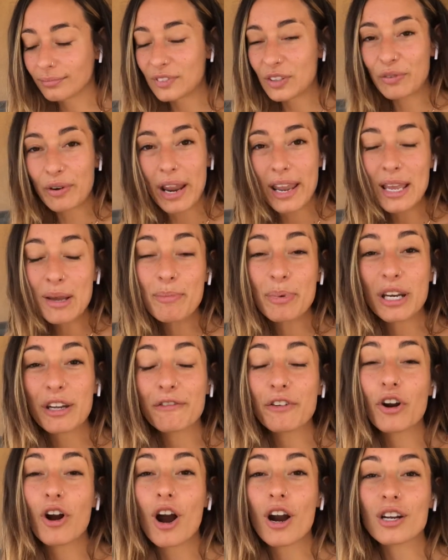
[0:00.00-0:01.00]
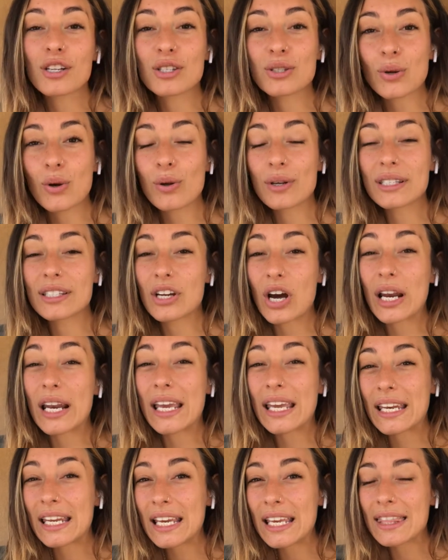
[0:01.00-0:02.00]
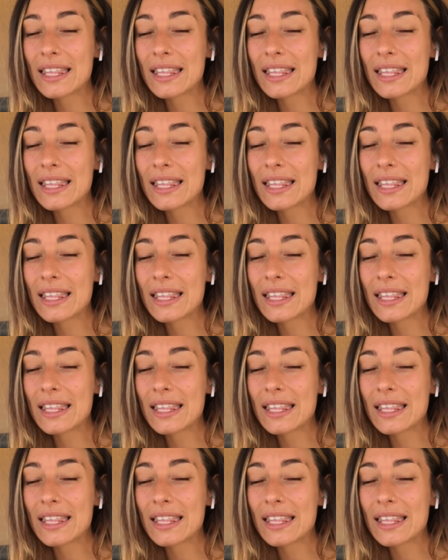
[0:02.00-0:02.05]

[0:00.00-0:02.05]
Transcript: Right? But if your heart and soul is not in it,